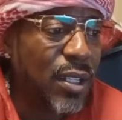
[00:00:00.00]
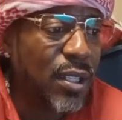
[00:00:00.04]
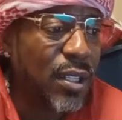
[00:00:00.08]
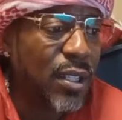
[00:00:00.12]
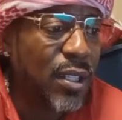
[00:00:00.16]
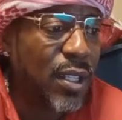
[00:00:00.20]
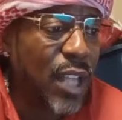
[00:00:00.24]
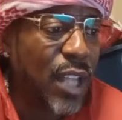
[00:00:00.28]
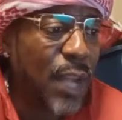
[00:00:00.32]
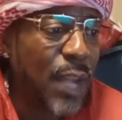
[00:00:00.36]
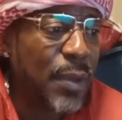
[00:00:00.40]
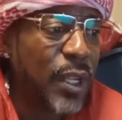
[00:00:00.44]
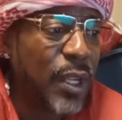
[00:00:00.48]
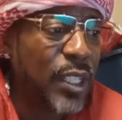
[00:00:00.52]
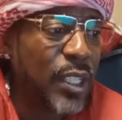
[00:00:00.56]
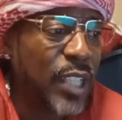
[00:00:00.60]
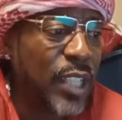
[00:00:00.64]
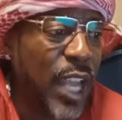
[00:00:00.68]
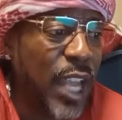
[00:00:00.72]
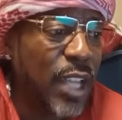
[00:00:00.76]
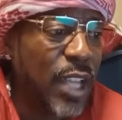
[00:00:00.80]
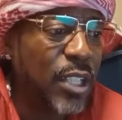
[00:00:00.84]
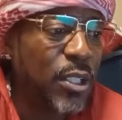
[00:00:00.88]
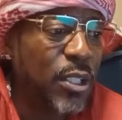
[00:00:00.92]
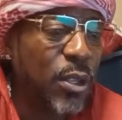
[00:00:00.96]
I'm here to
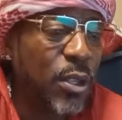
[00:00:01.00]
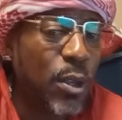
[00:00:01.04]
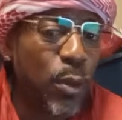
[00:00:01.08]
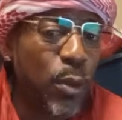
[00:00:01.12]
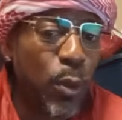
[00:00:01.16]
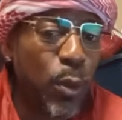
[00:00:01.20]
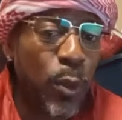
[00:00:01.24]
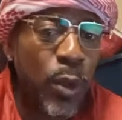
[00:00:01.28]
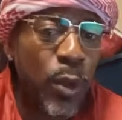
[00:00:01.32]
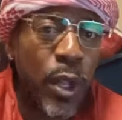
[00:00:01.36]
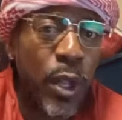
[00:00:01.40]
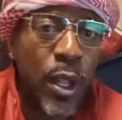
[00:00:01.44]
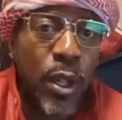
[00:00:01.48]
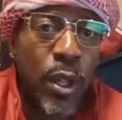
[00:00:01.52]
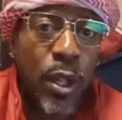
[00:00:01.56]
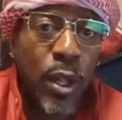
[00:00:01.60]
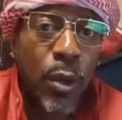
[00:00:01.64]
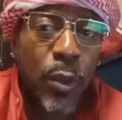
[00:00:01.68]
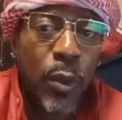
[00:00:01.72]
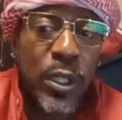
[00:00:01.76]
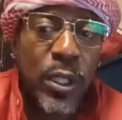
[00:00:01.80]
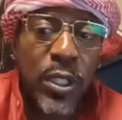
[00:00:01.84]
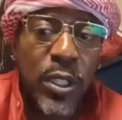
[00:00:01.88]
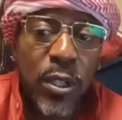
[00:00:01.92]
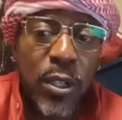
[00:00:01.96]
challenge you to
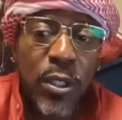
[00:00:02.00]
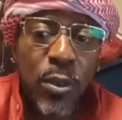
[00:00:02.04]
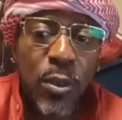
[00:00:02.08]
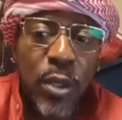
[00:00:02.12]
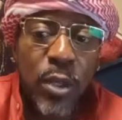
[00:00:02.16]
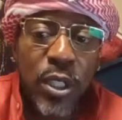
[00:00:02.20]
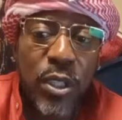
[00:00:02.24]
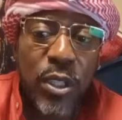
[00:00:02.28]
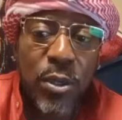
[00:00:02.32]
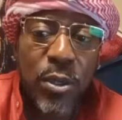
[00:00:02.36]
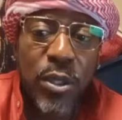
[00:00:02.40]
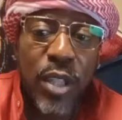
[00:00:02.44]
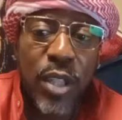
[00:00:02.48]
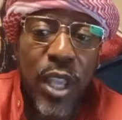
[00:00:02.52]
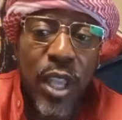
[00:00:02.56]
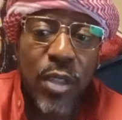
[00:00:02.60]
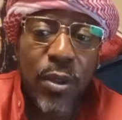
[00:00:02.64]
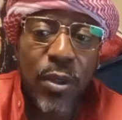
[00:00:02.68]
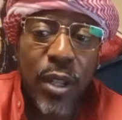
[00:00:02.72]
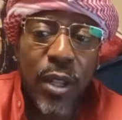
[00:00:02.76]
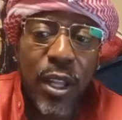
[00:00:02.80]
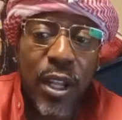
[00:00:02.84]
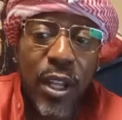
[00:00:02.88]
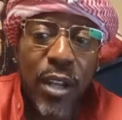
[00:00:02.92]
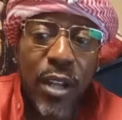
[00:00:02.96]
research what you say you
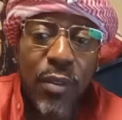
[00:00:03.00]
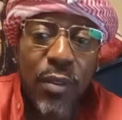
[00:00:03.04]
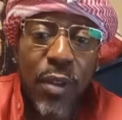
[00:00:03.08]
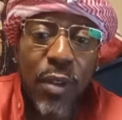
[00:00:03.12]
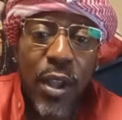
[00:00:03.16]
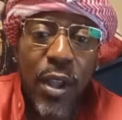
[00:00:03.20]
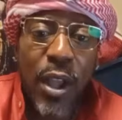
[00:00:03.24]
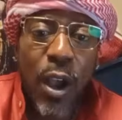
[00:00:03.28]
love.